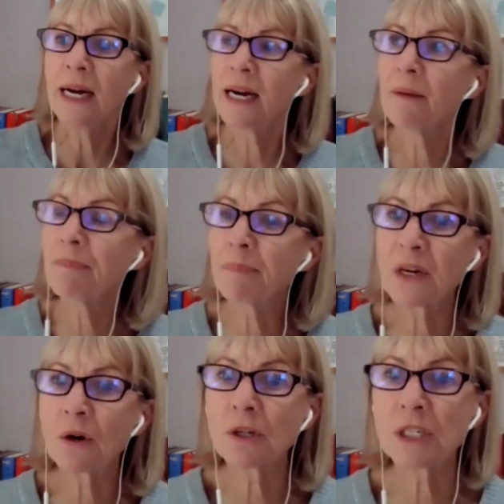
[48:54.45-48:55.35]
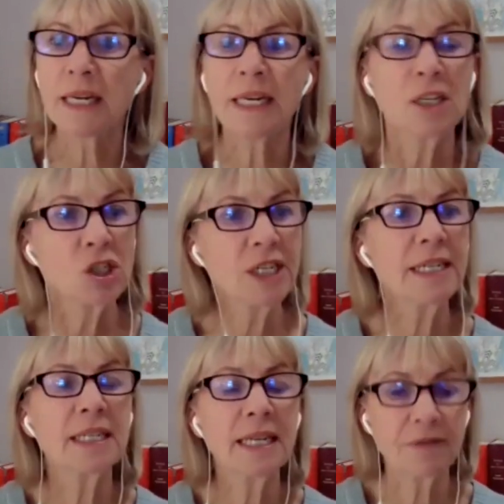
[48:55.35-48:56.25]
um, because she
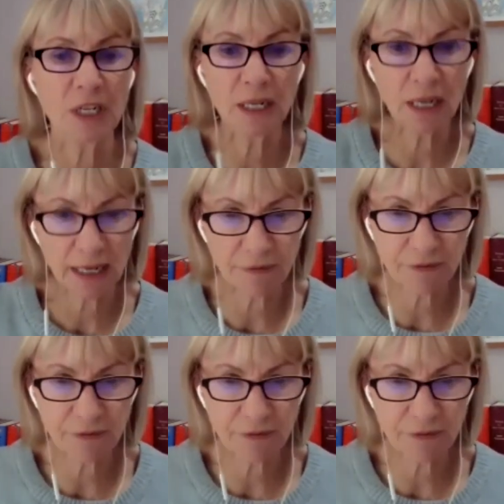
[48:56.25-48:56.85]
has lived her life